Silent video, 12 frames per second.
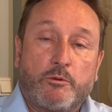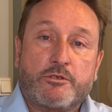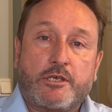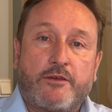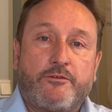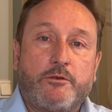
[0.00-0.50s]

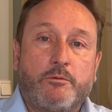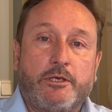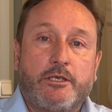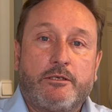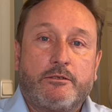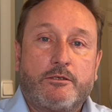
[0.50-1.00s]
Safety
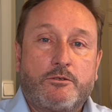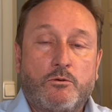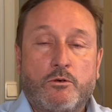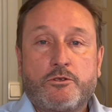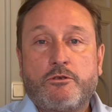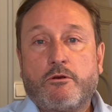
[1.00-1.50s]
Week to
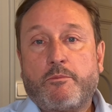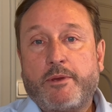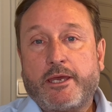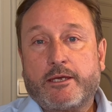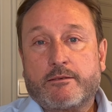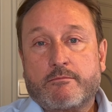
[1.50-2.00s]
talk to you
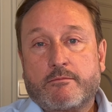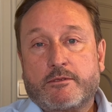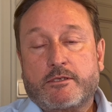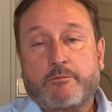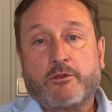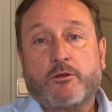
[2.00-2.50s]
about
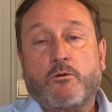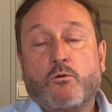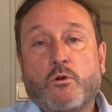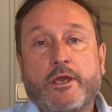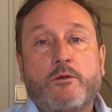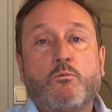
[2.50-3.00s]
some of the
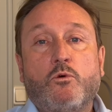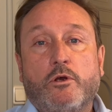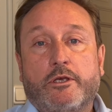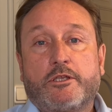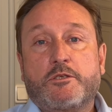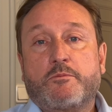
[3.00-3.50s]
great work
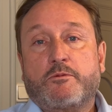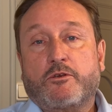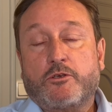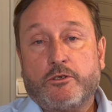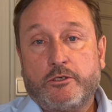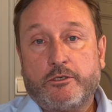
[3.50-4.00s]
that's
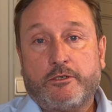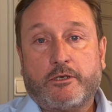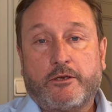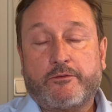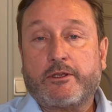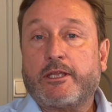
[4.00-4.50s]
occurred
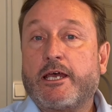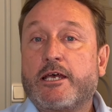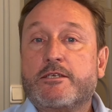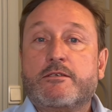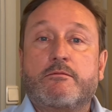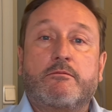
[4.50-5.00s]
over the
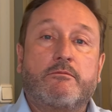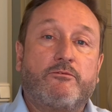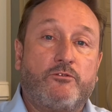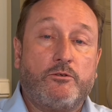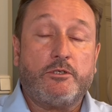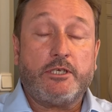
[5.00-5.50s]
last
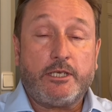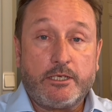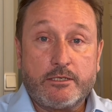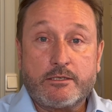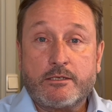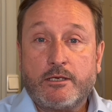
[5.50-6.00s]
few
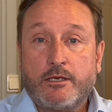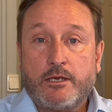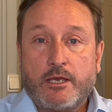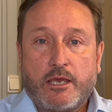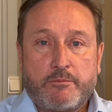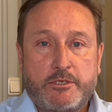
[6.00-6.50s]
years,
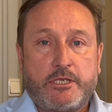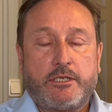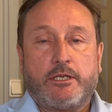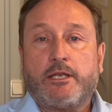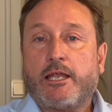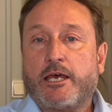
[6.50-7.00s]
and particularly
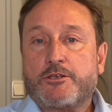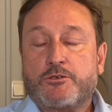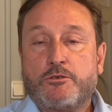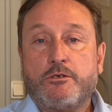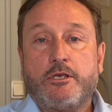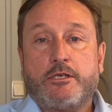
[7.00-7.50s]
the last 2
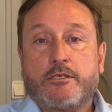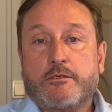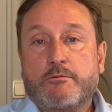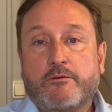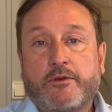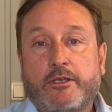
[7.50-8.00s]
years as
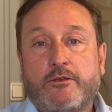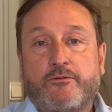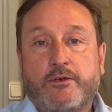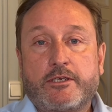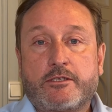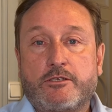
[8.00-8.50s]
we've had to
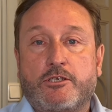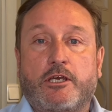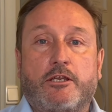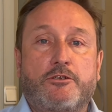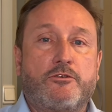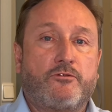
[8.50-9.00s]
face the
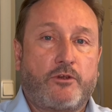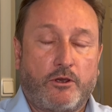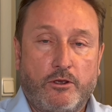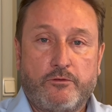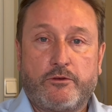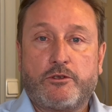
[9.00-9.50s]
challenge of
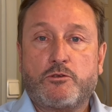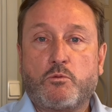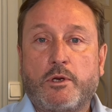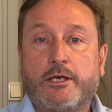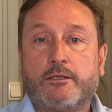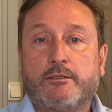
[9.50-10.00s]
COVID as
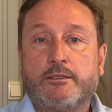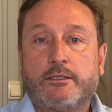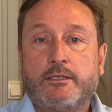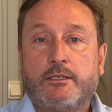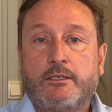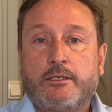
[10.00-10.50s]
well.
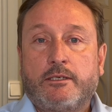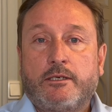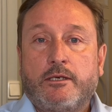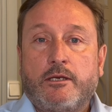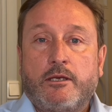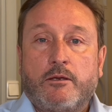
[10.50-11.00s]

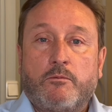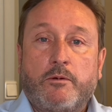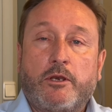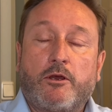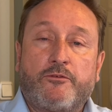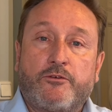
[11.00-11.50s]
When
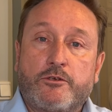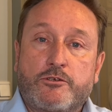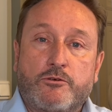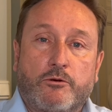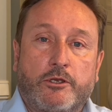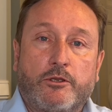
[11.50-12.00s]
I first
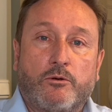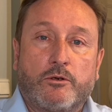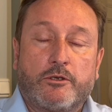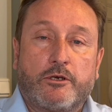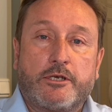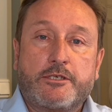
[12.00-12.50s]
joined the
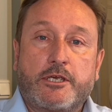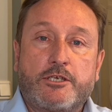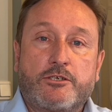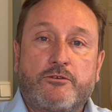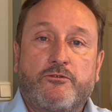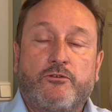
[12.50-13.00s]

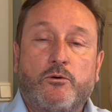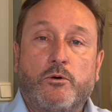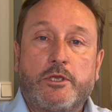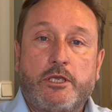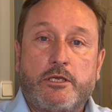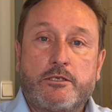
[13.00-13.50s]
organisation 4
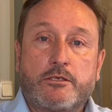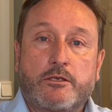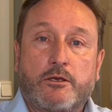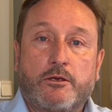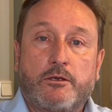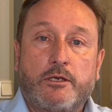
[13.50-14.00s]
years
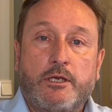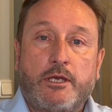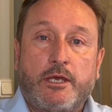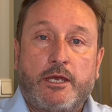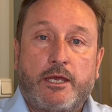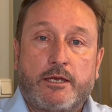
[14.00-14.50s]
ago,
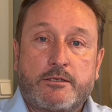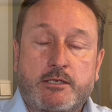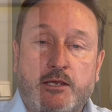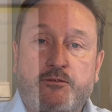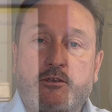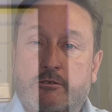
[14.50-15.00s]
our safety